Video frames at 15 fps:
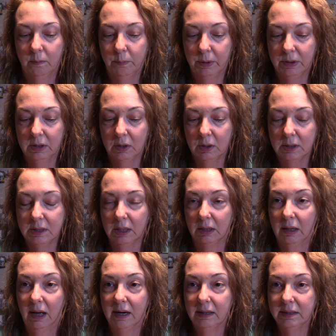But there is a
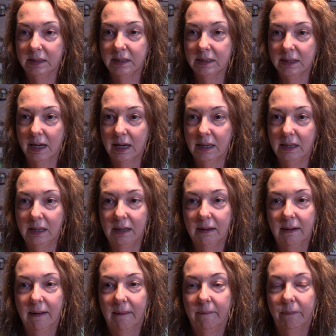lot of society